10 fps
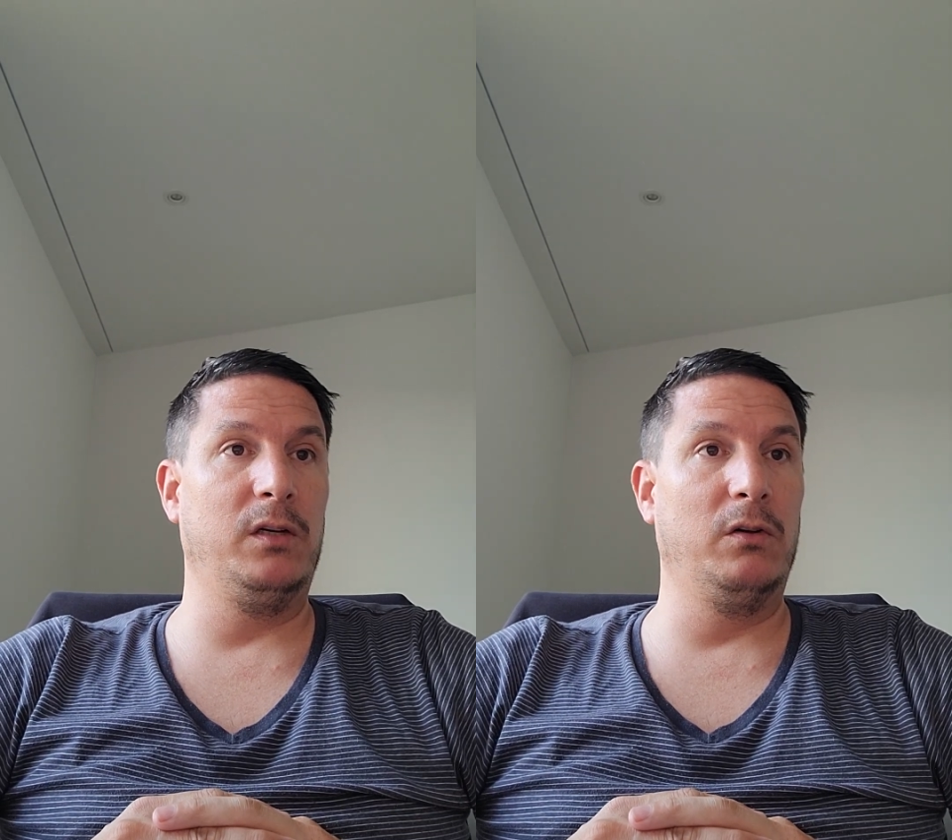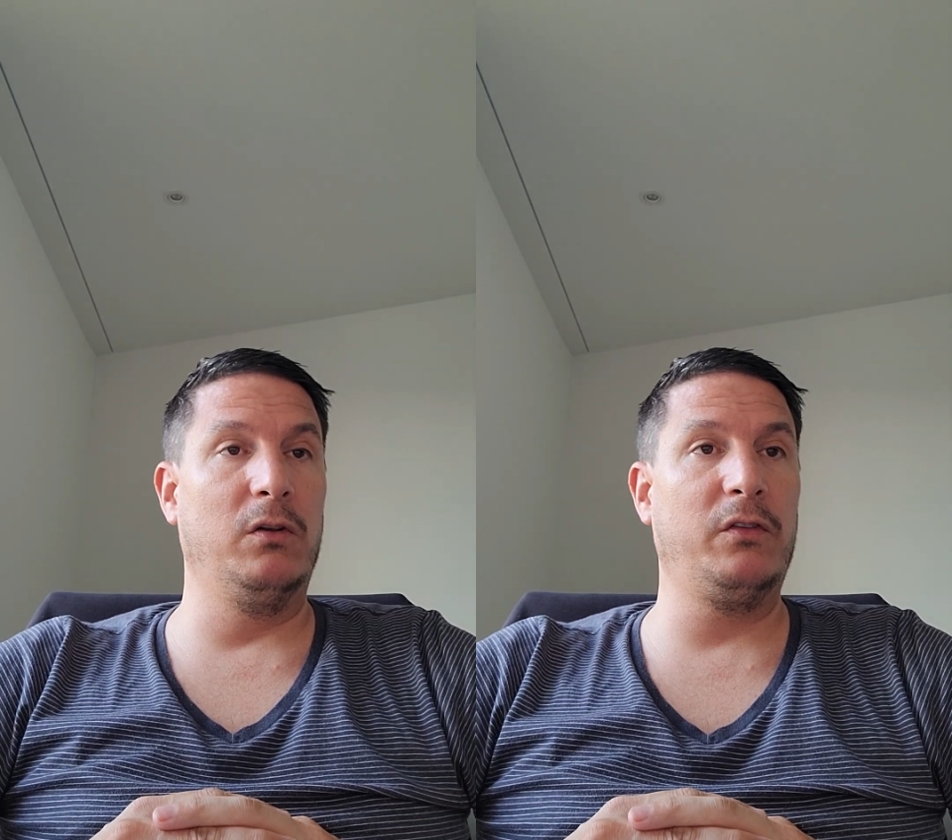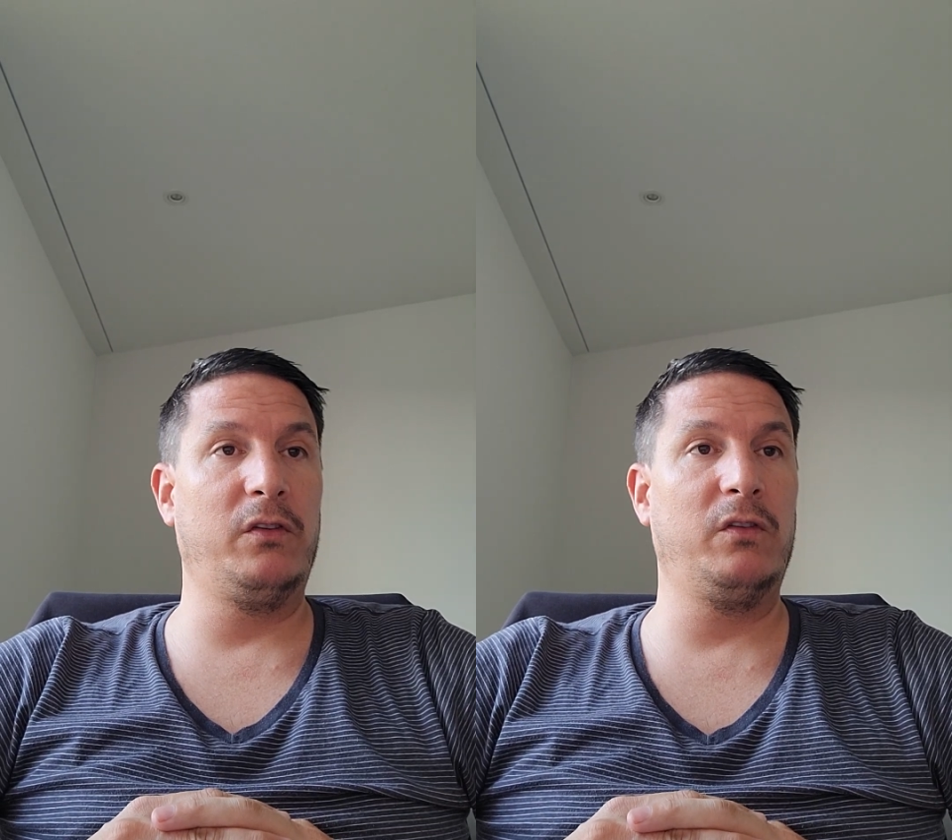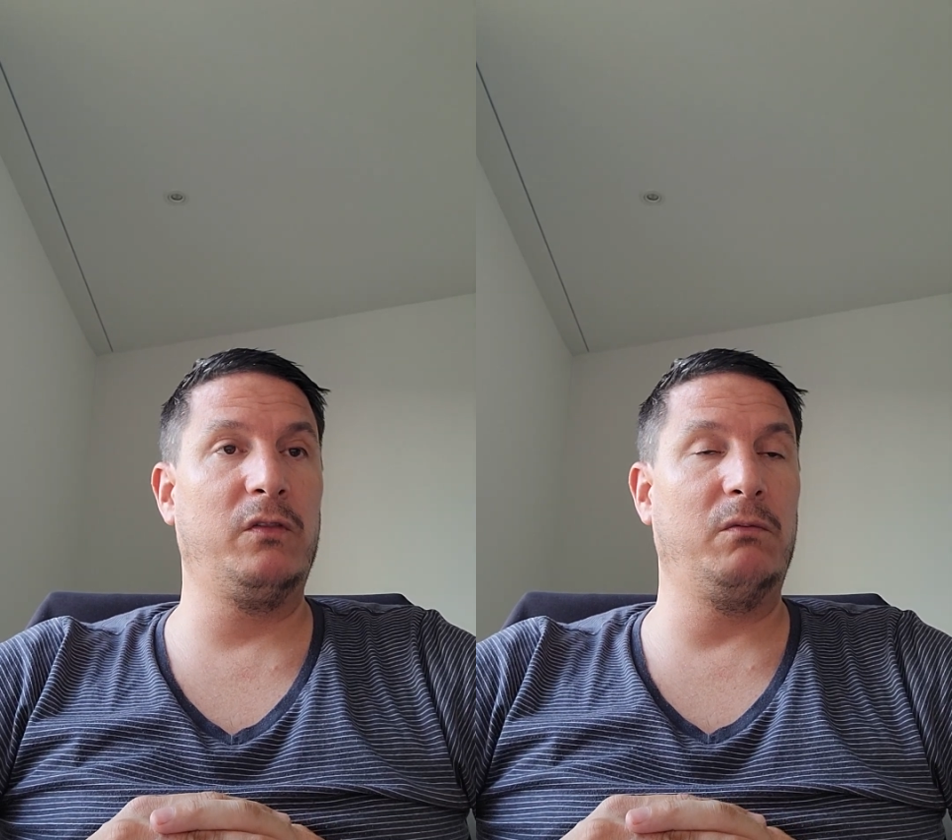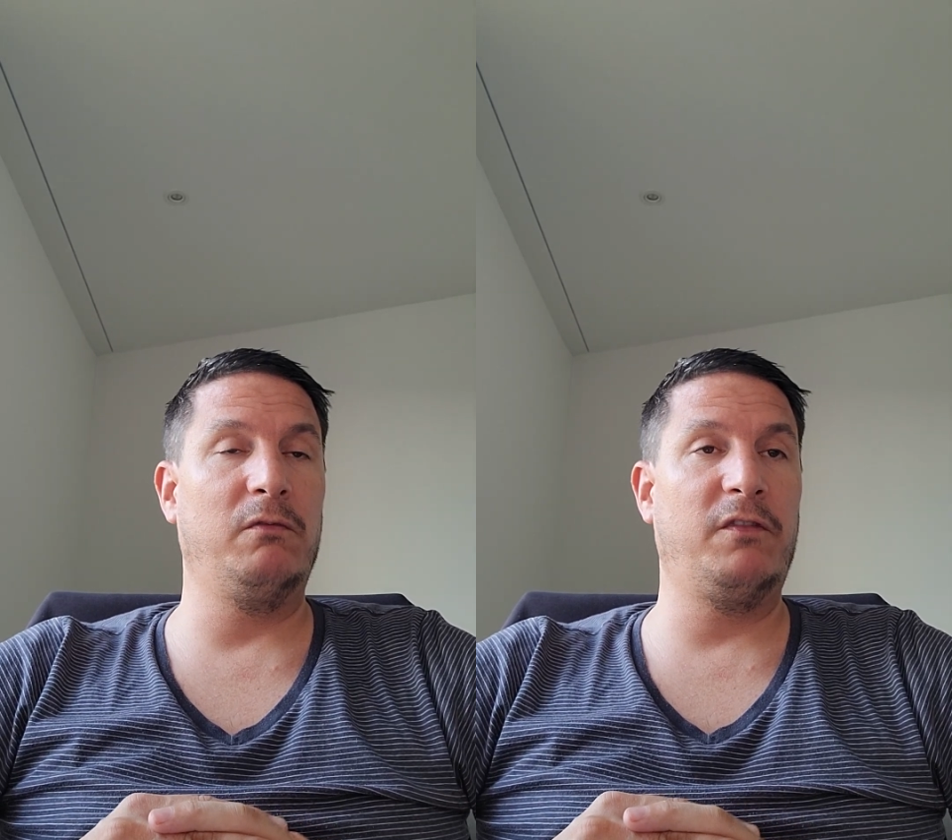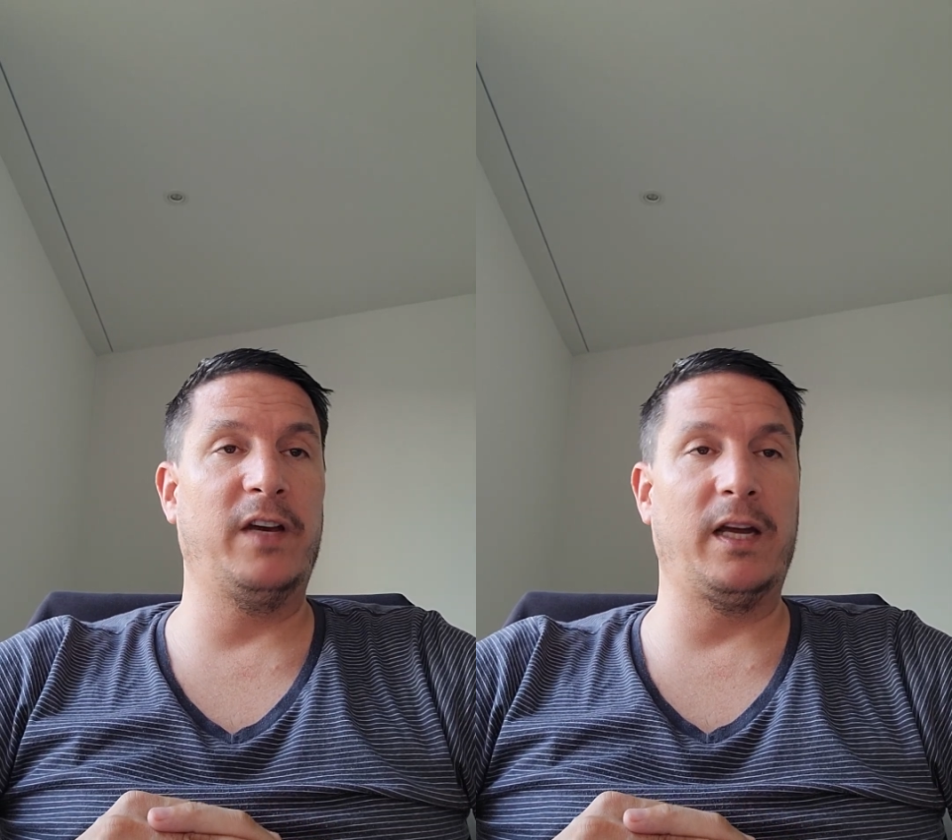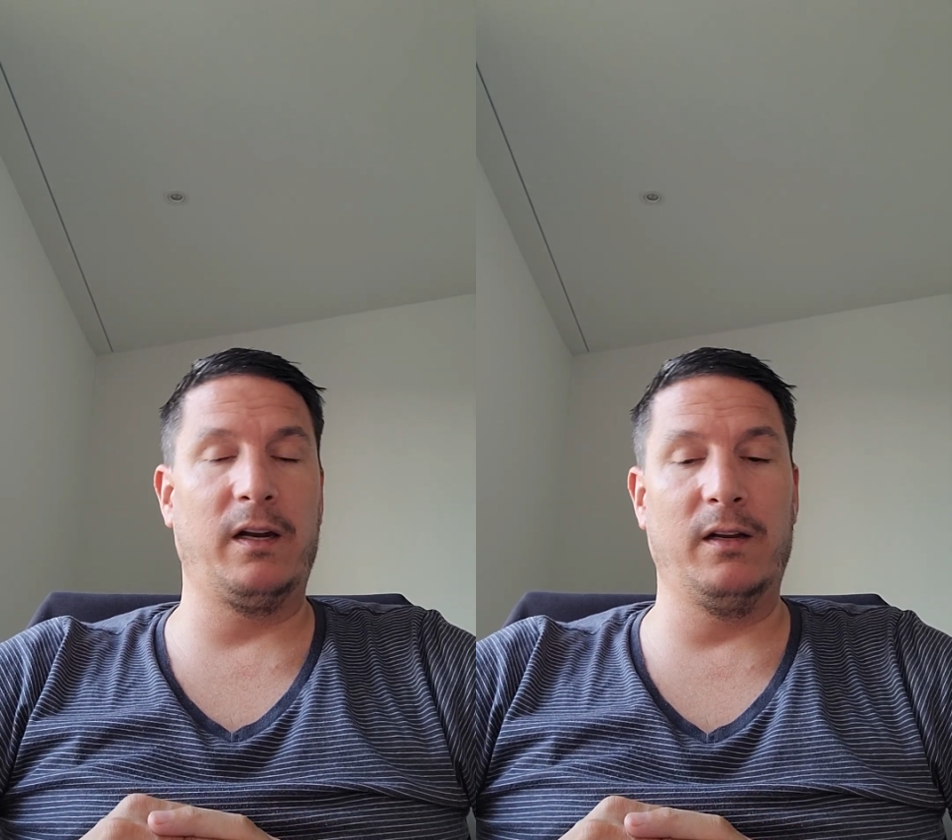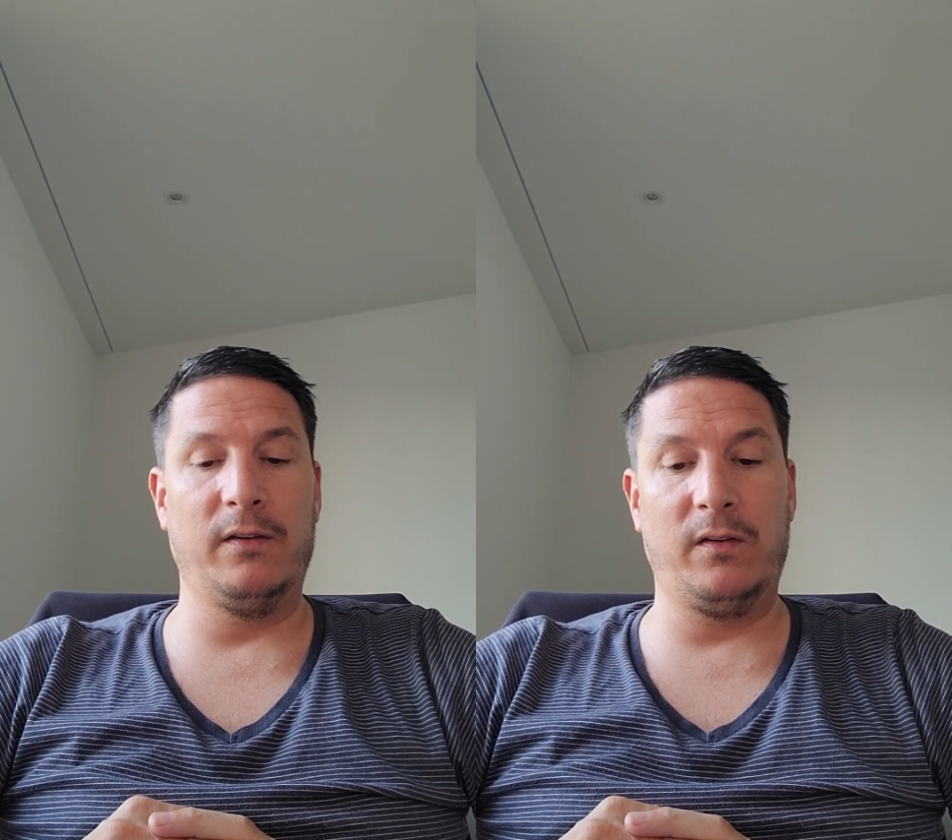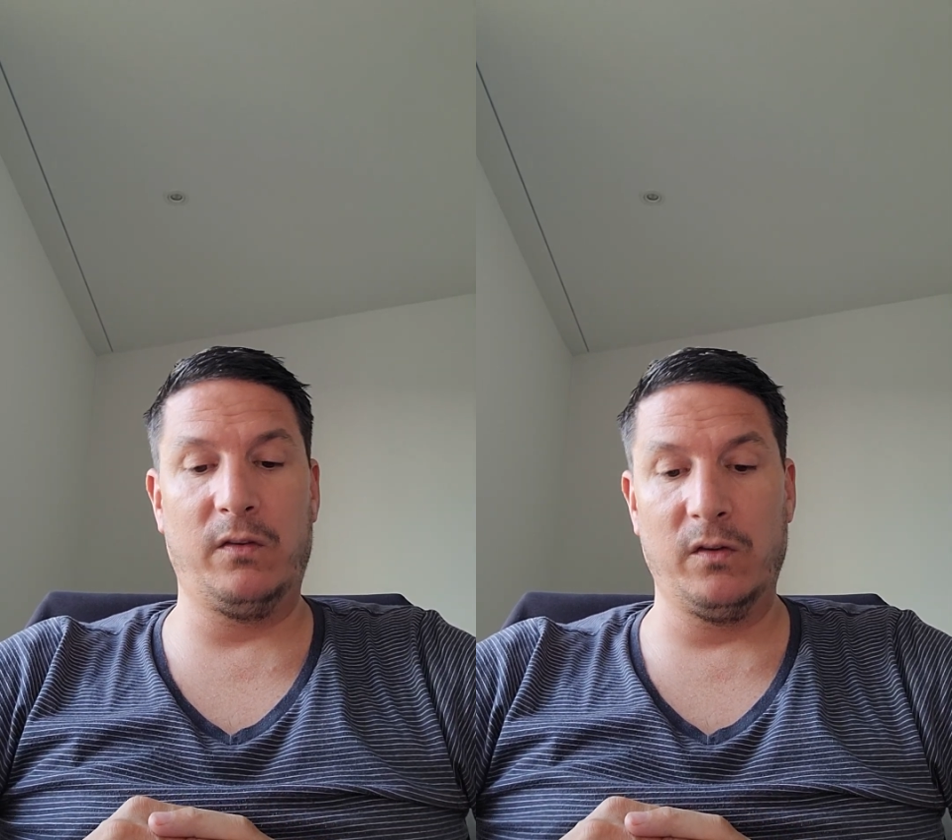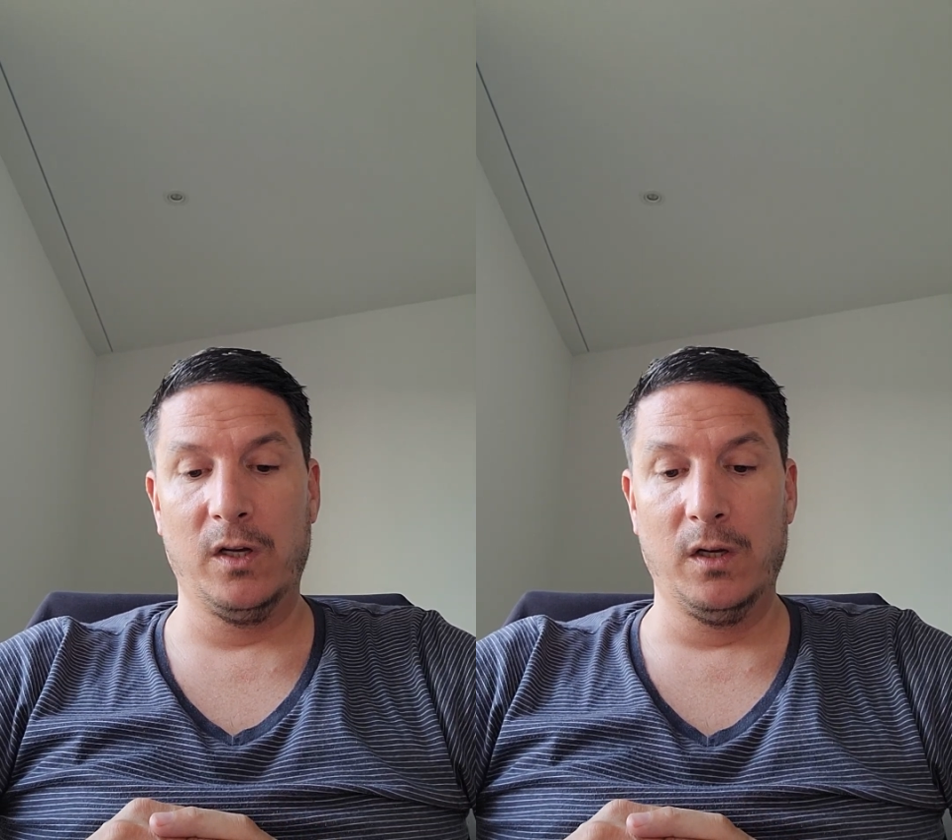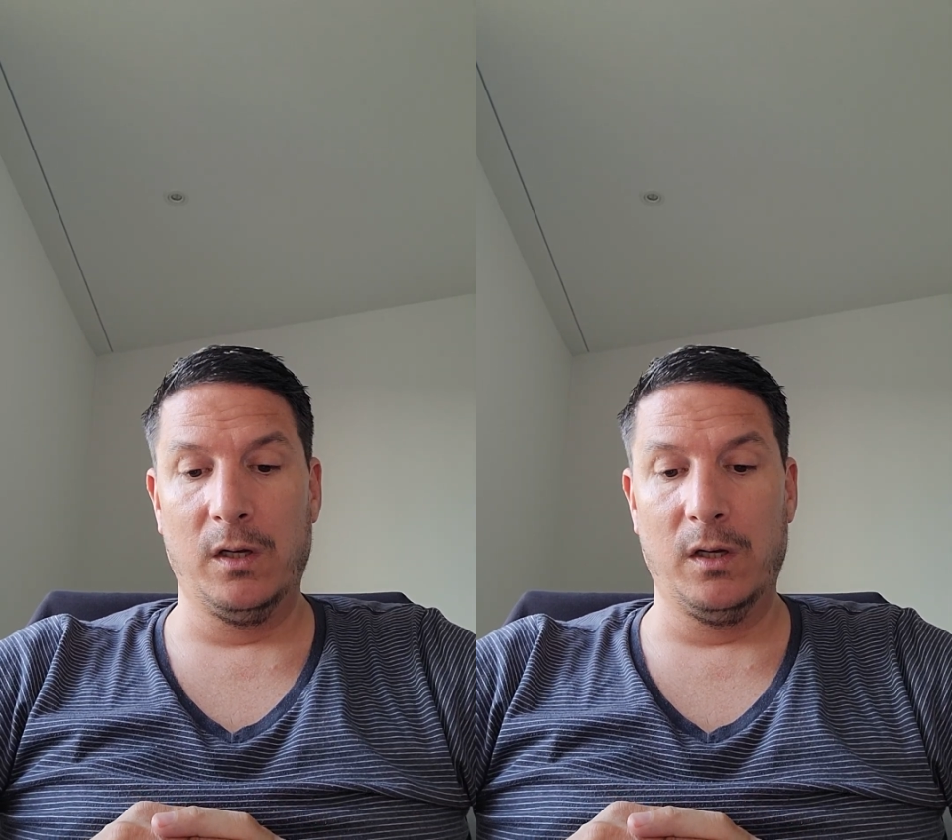goals: fairness,